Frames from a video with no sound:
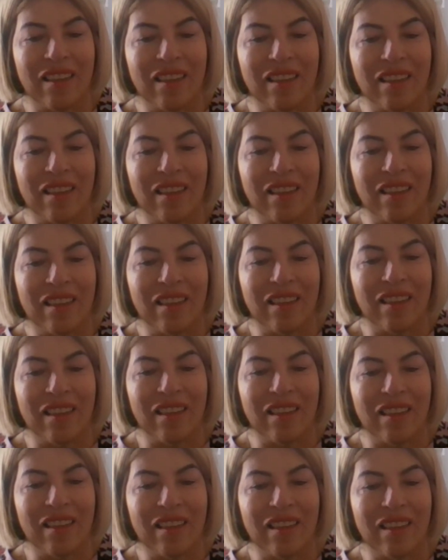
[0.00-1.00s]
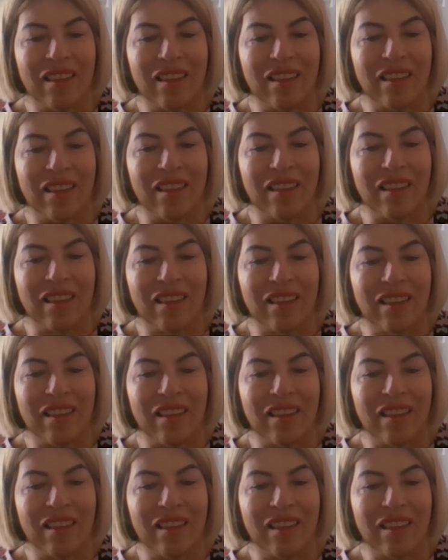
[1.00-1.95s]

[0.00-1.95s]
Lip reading: (silence)